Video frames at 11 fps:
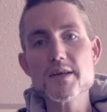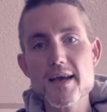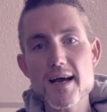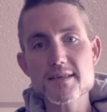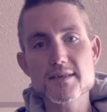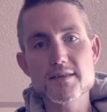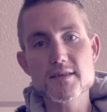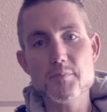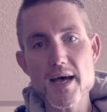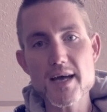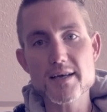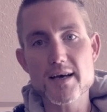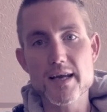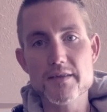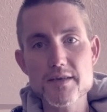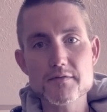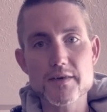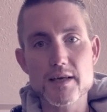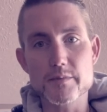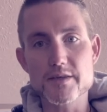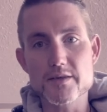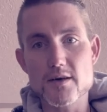cast as the bad guy in this family
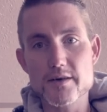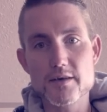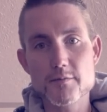saga,